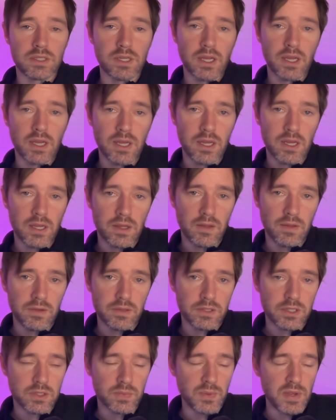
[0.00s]

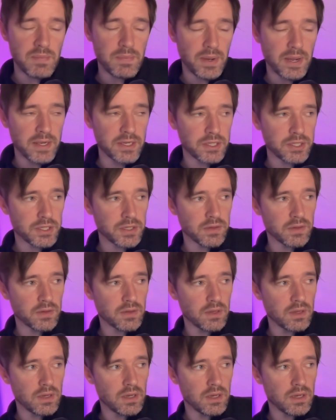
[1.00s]
be patient.
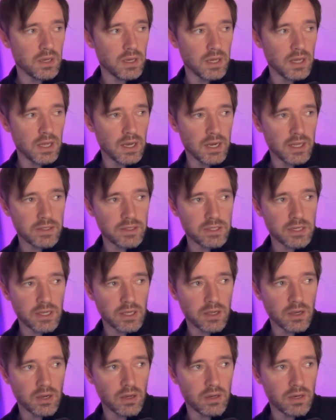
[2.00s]
Let's
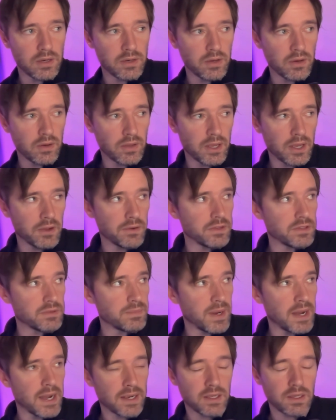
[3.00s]
not get on his
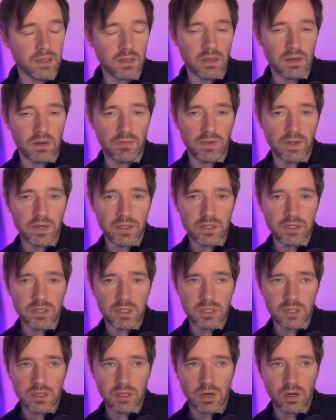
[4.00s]
back, and eventually
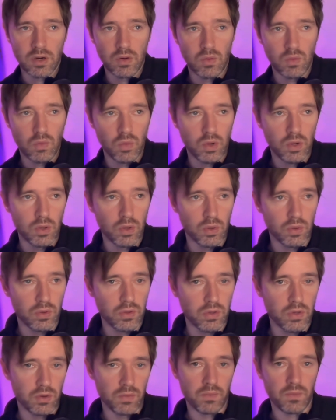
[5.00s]
the goal will
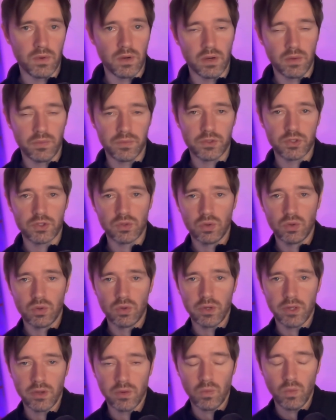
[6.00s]
come. I'm sure
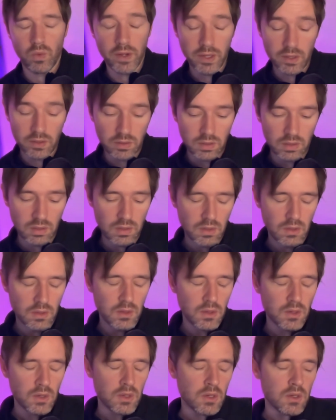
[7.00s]
it will.
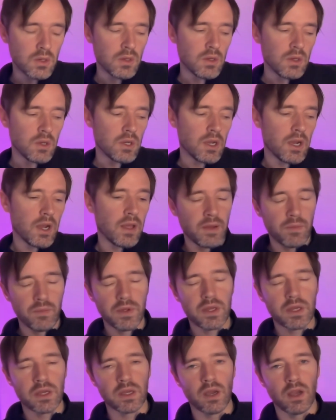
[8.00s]
And then we
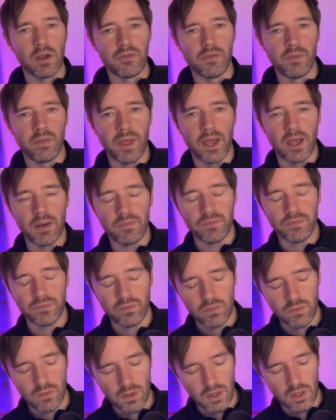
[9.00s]
can go from there.
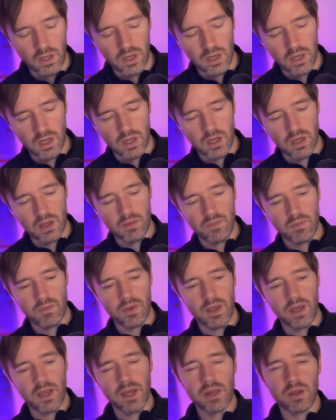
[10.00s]

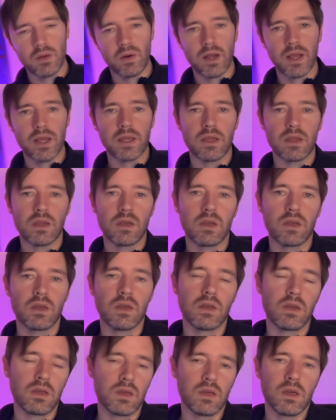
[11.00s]
Anyway,
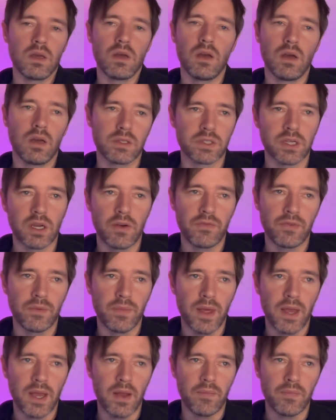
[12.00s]
aside from
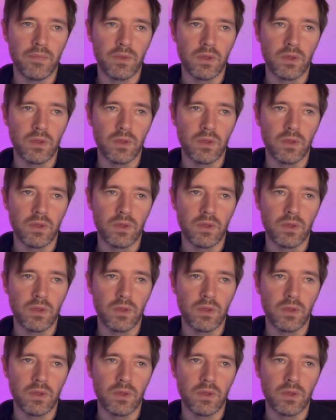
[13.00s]
that,